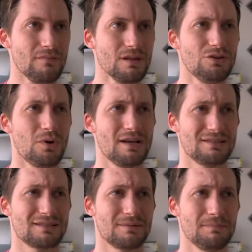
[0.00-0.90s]
Otherwise,
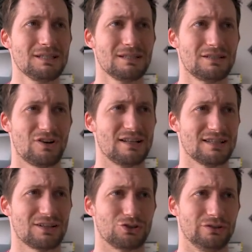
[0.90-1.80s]
it's submitting the
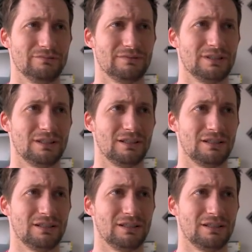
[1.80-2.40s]
transaction,